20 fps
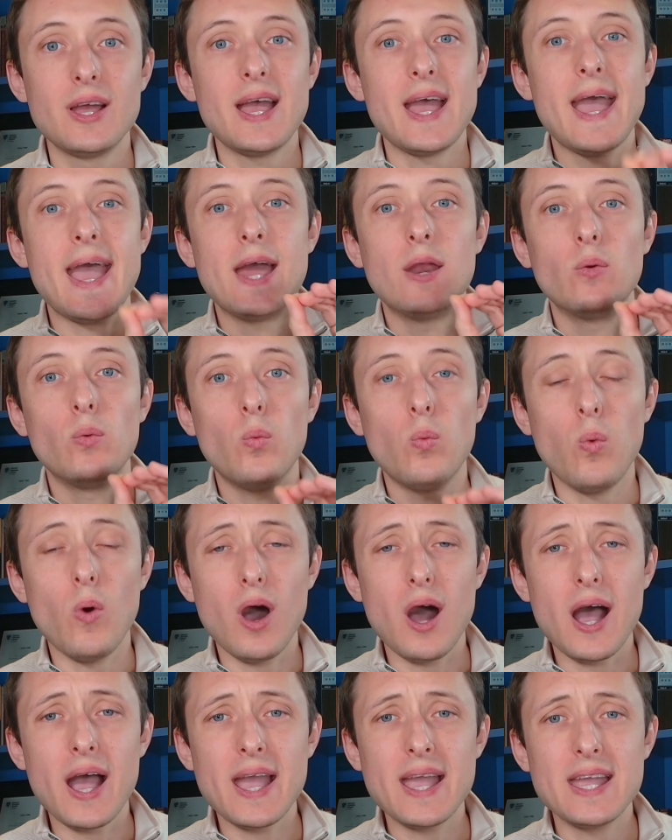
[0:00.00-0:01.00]
and
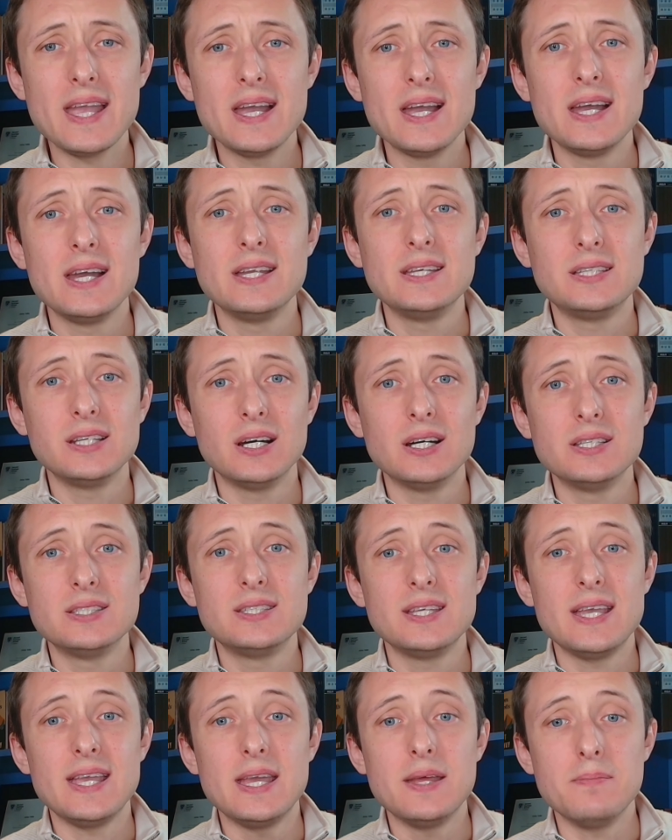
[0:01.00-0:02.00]
why does
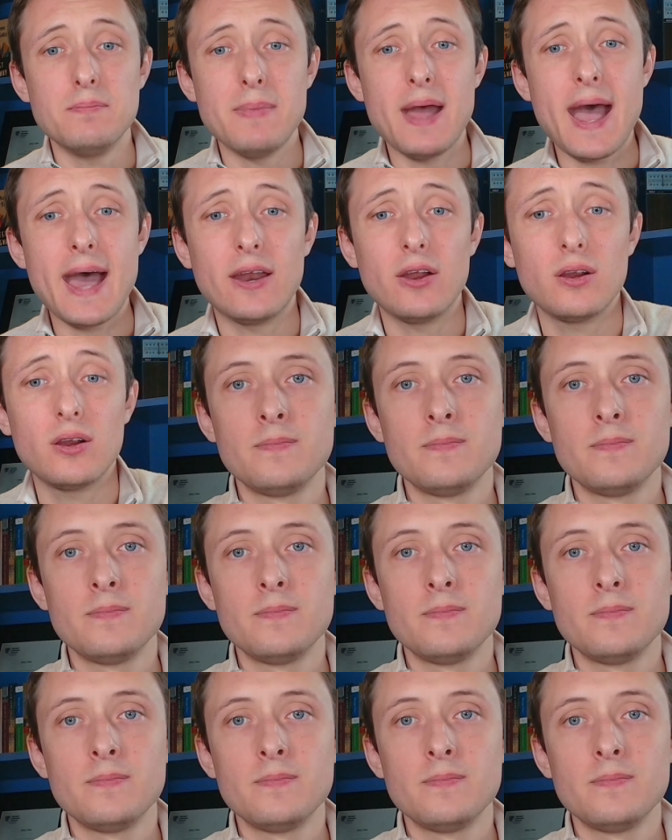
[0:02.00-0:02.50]
it matter?